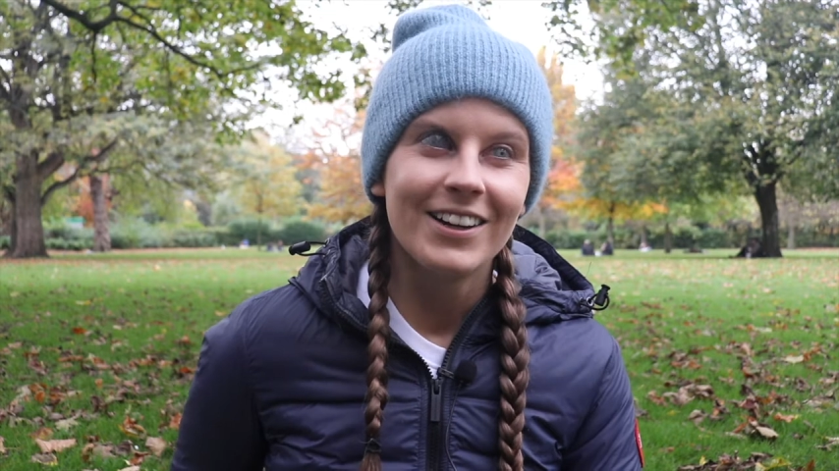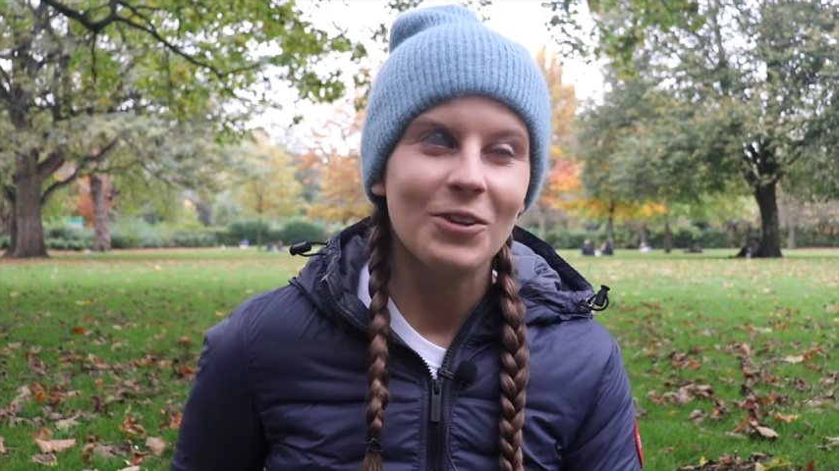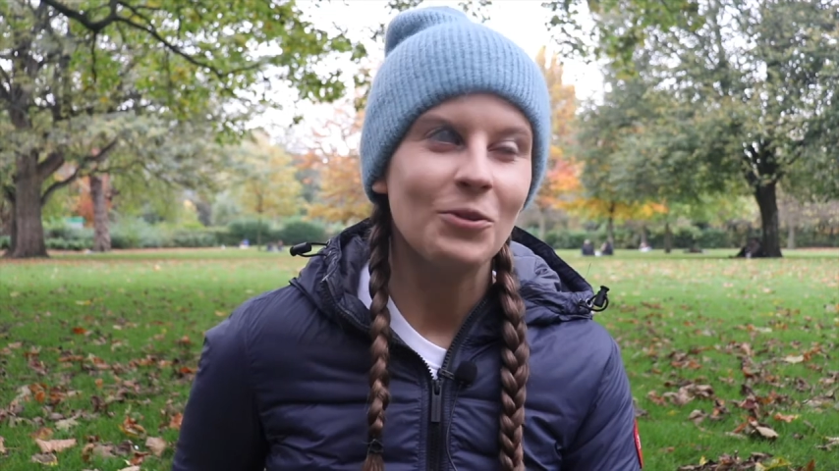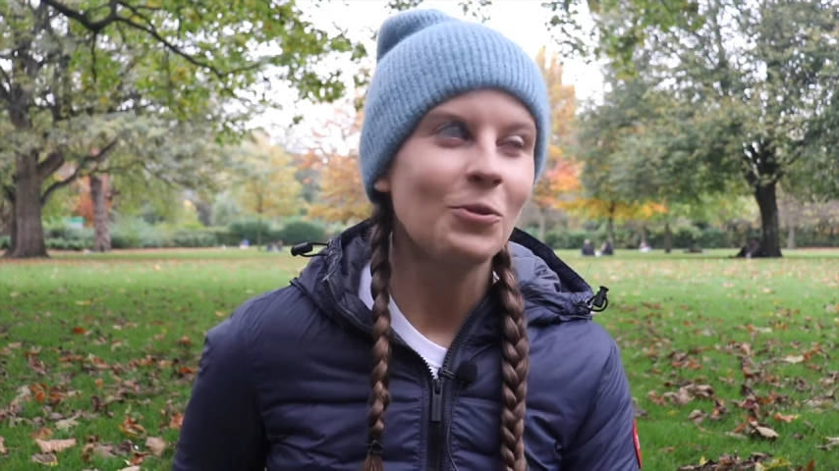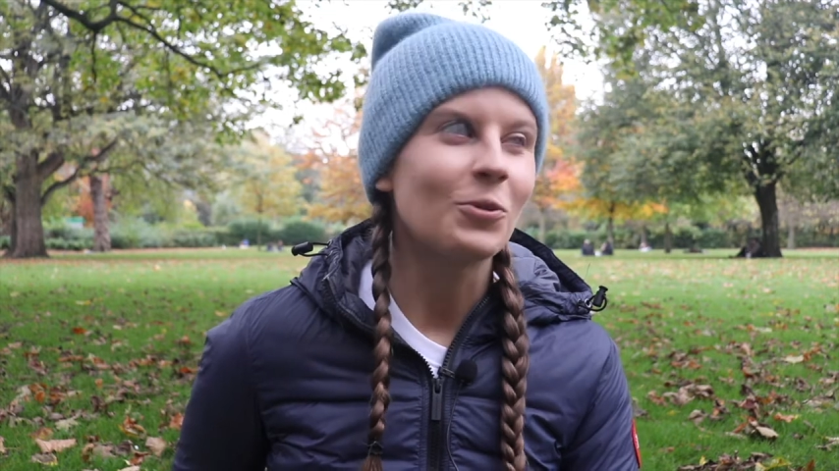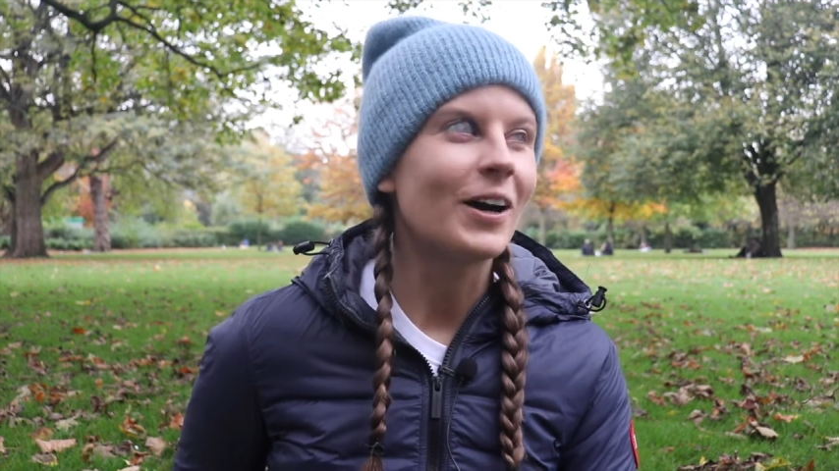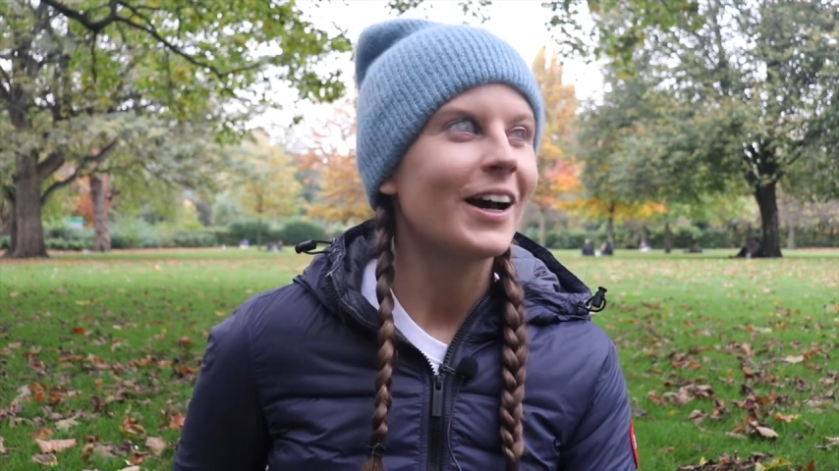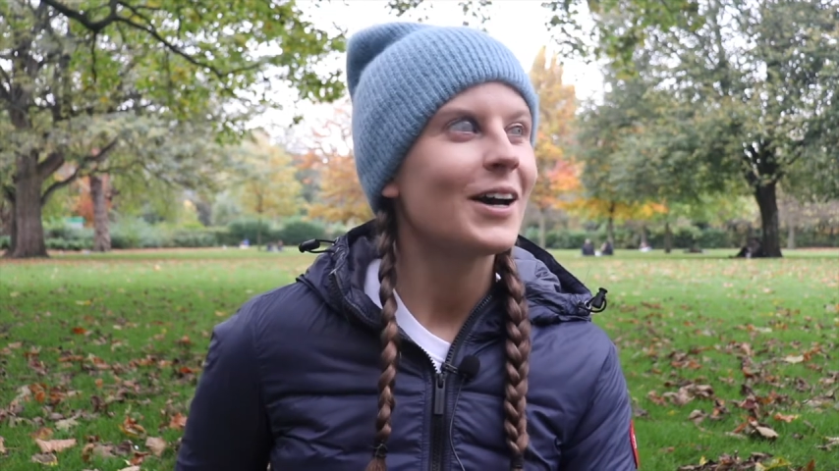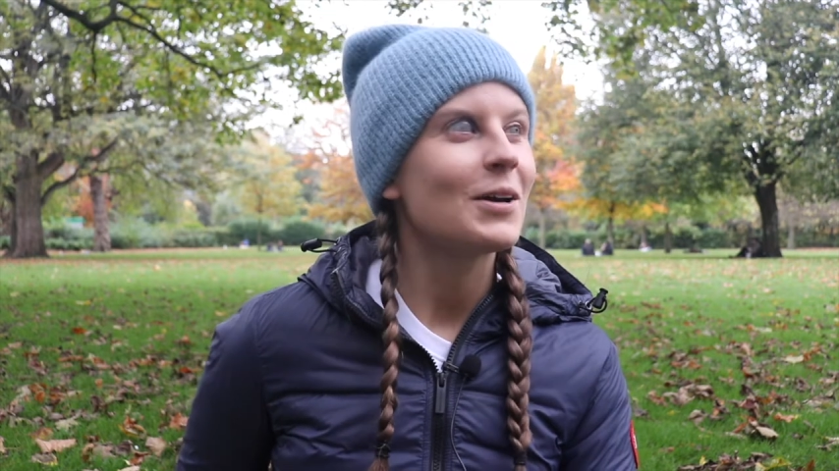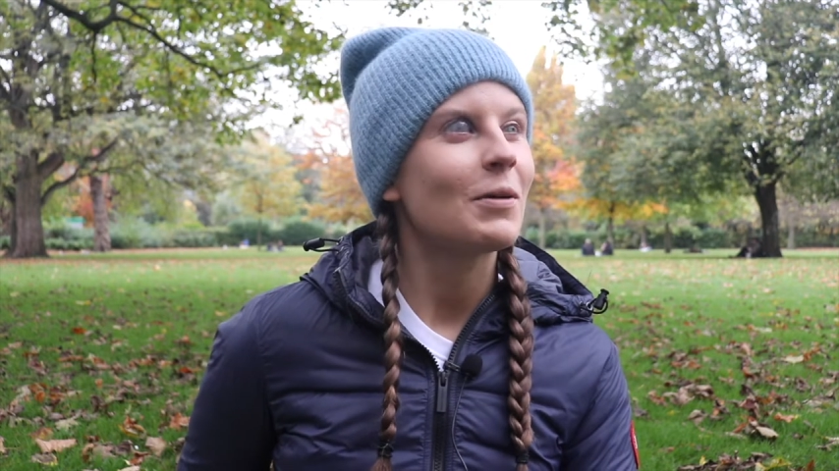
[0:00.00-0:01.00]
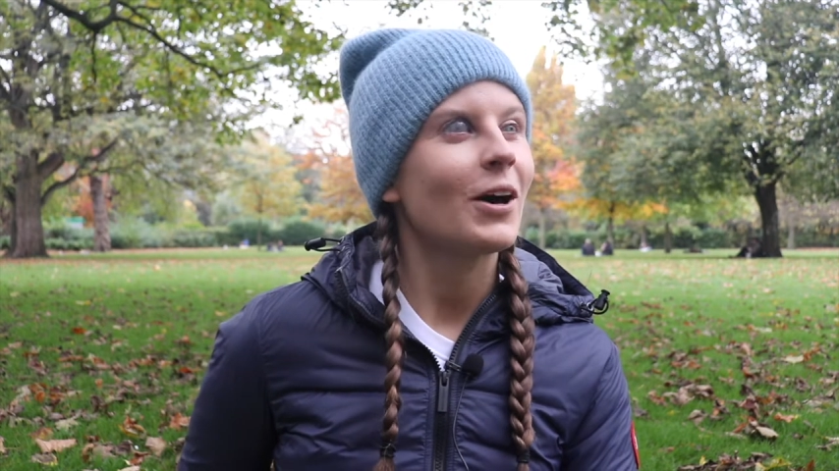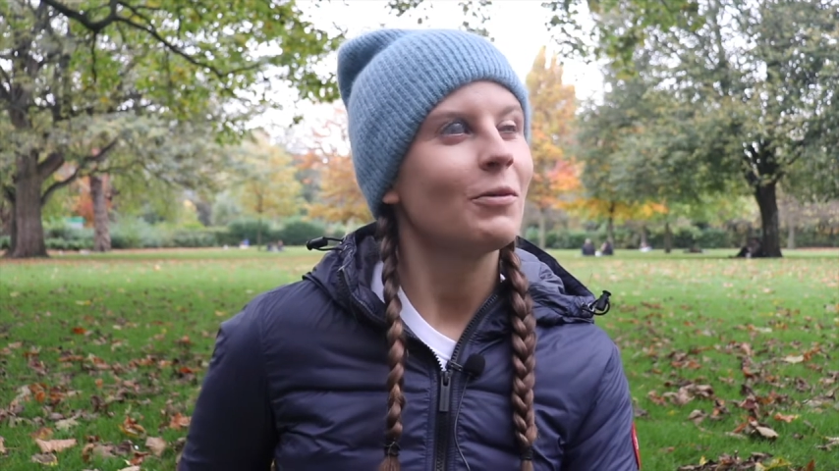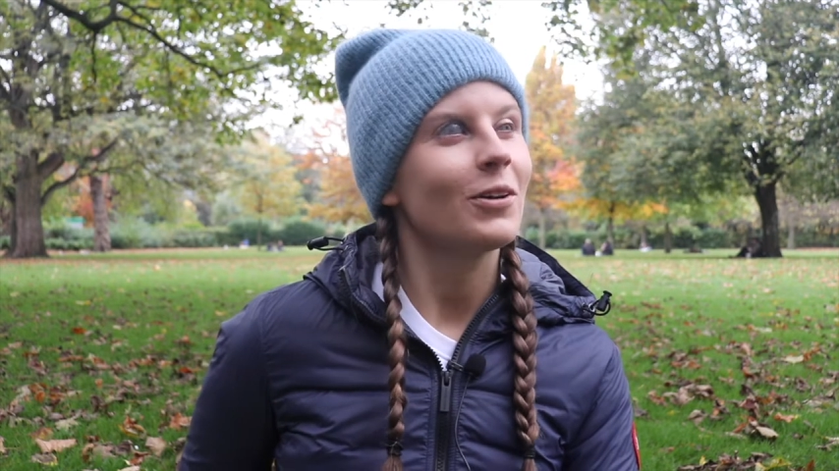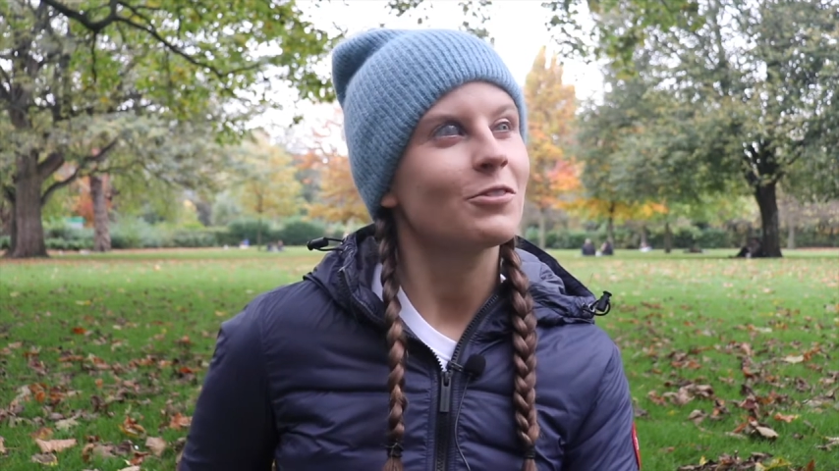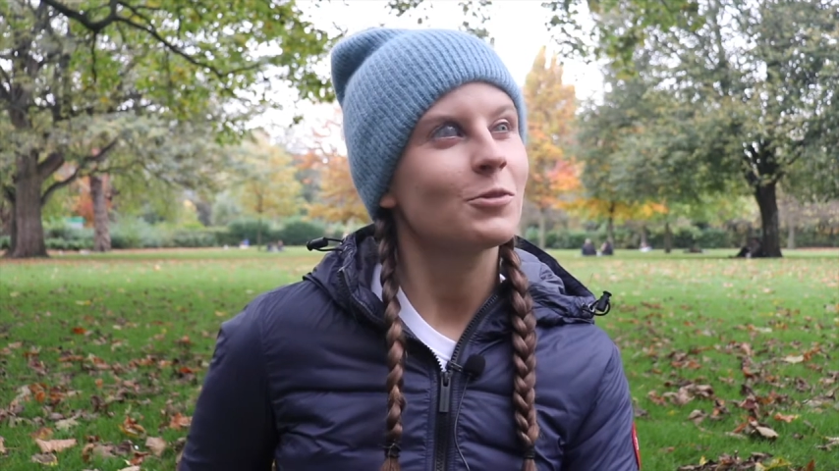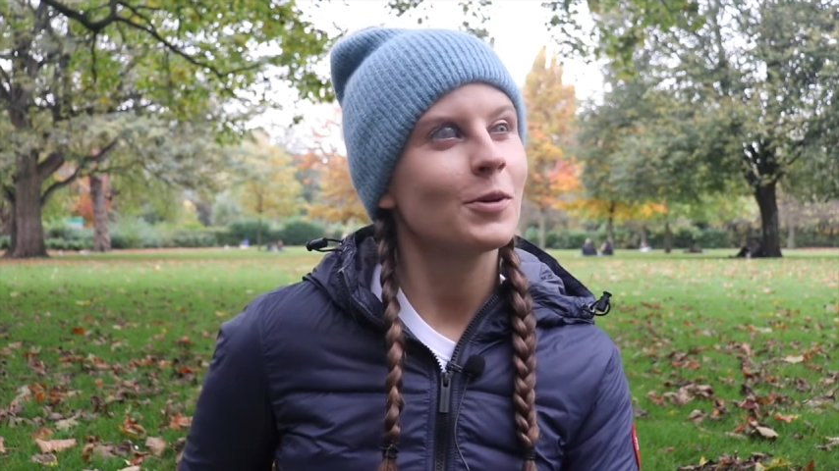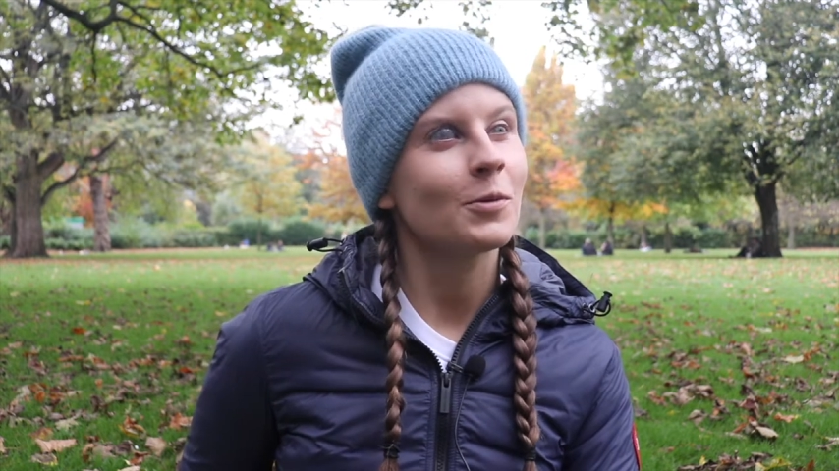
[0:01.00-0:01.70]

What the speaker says: I would love to be